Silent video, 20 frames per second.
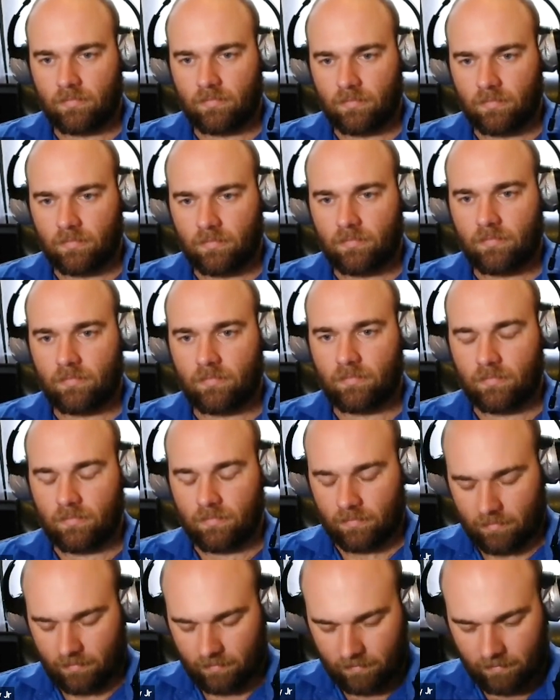
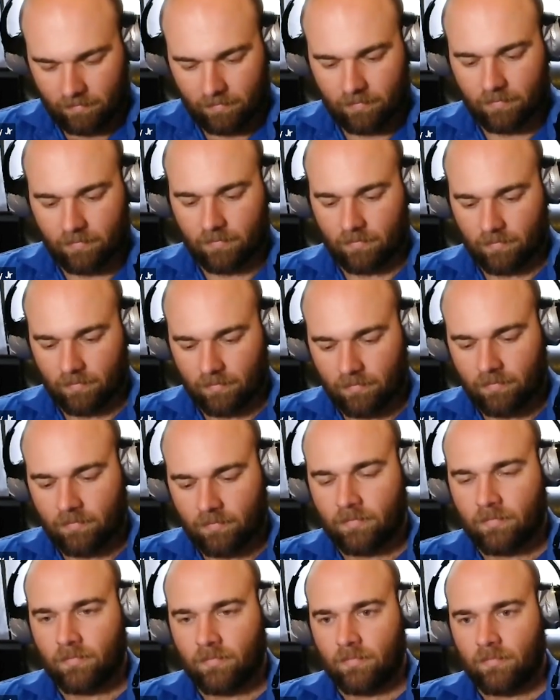
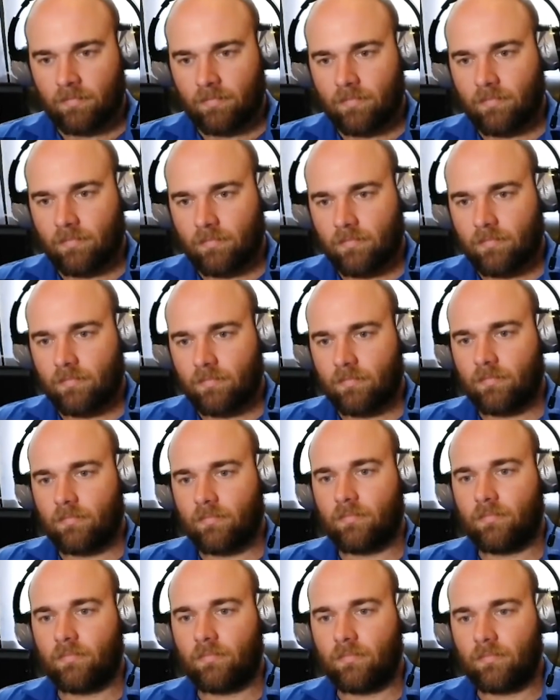
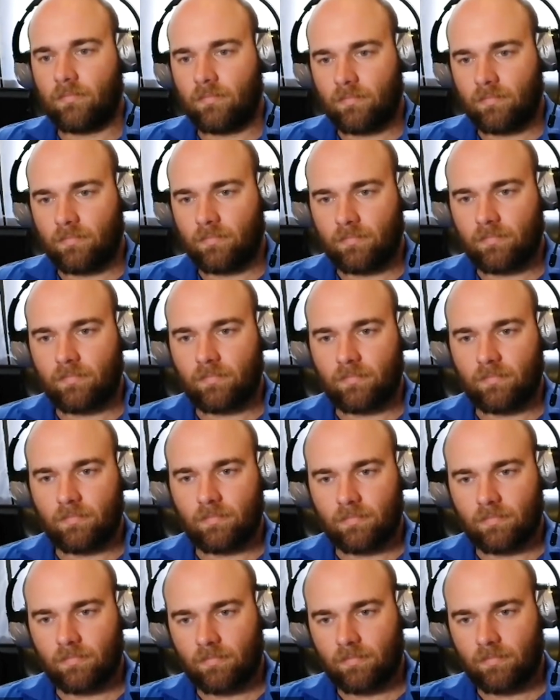
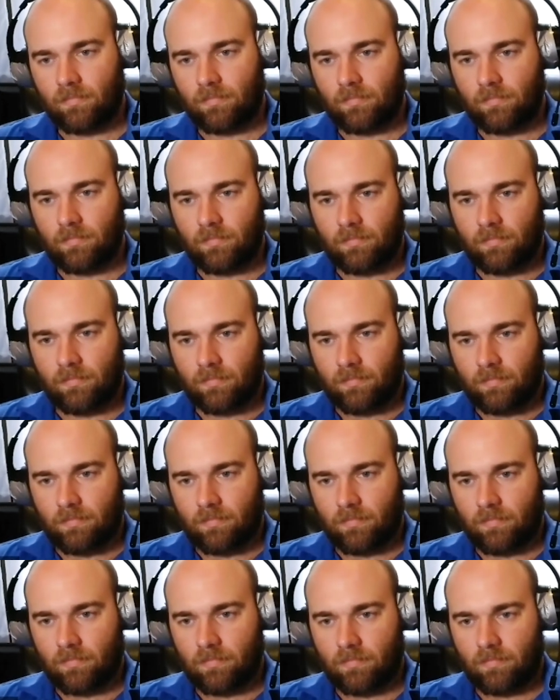
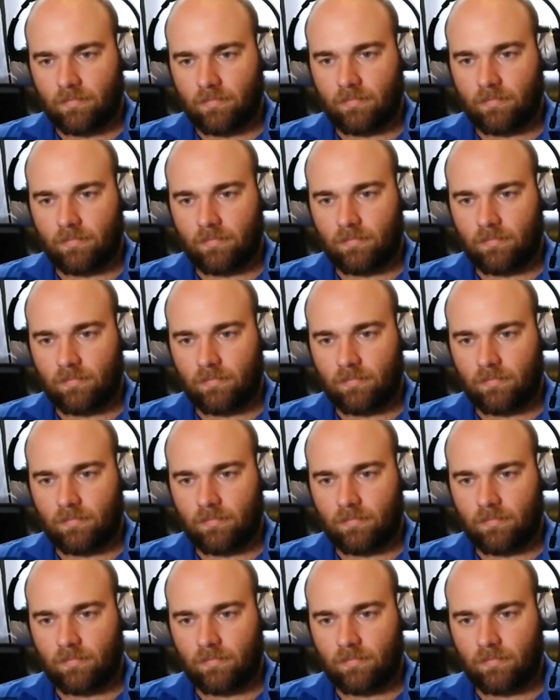The person shown says nothing.